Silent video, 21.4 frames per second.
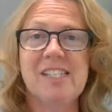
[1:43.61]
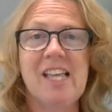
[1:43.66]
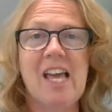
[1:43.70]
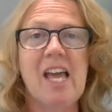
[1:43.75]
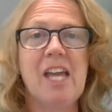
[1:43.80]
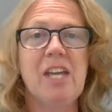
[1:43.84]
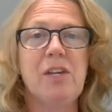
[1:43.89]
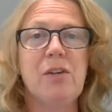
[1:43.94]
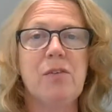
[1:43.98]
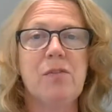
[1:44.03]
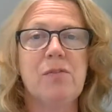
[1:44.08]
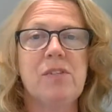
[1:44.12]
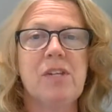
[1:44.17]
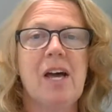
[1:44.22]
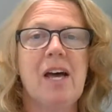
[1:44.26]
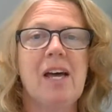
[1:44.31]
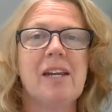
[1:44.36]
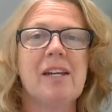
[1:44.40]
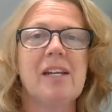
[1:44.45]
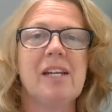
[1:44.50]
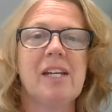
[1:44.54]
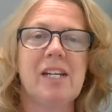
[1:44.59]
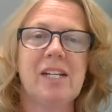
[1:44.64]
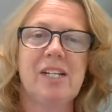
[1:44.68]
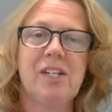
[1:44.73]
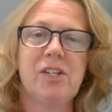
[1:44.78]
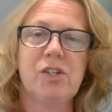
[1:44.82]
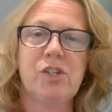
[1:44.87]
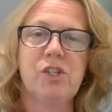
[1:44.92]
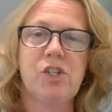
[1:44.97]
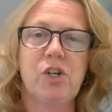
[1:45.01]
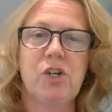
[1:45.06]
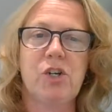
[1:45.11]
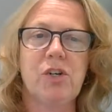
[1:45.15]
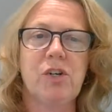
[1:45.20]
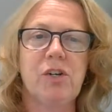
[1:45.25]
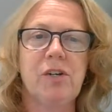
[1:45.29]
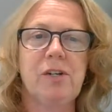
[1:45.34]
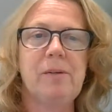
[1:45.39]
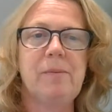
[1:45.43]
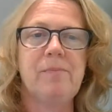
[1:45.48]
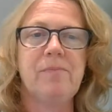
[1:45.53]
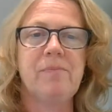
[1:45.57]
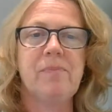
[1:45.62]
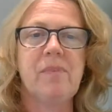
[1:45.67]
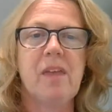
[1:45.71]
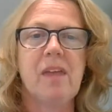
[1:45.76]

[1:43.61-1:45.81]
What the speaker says: that you've done in your journal.